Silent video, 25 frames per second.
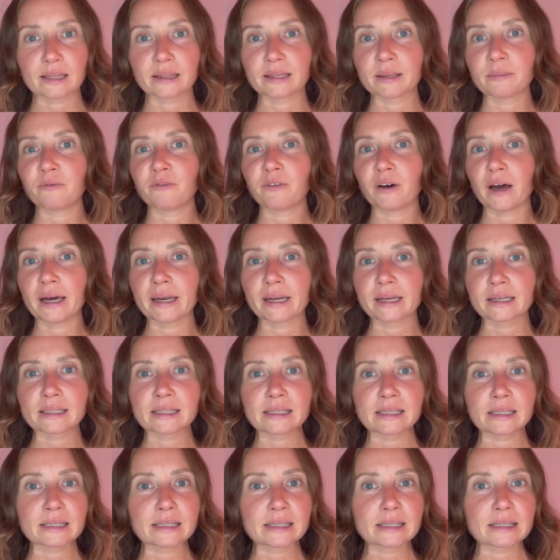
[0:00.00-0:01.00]
Lymphatic
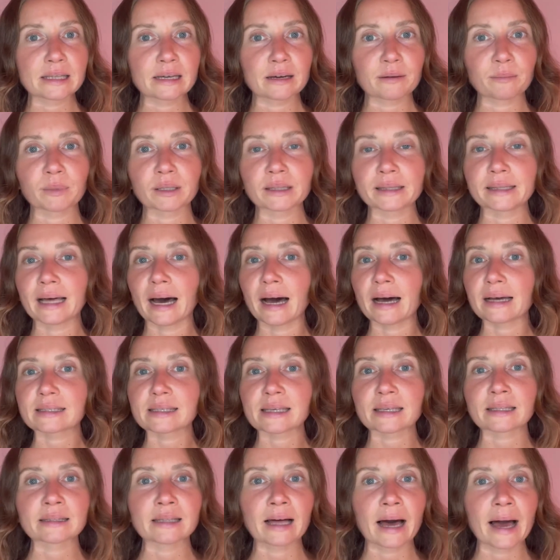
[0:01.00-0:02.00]
system
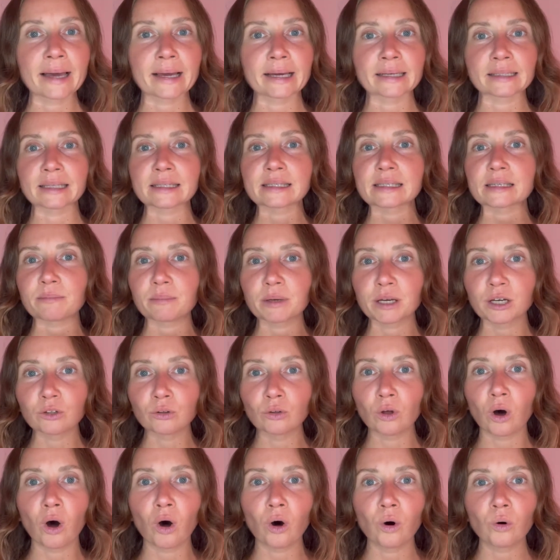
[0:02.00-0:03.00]
doesn't like it. It's a big
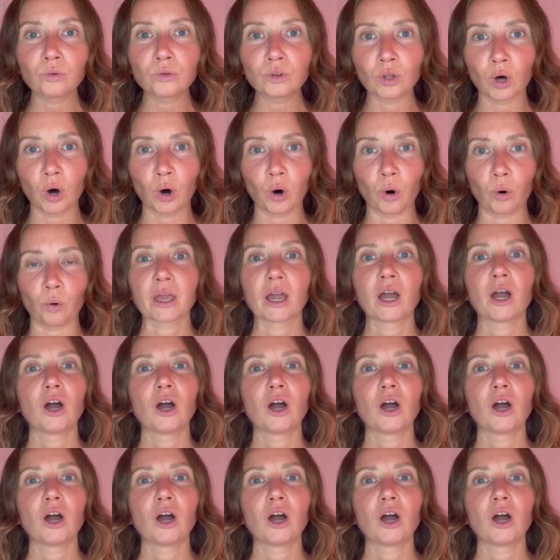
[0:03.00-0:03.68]
no-no.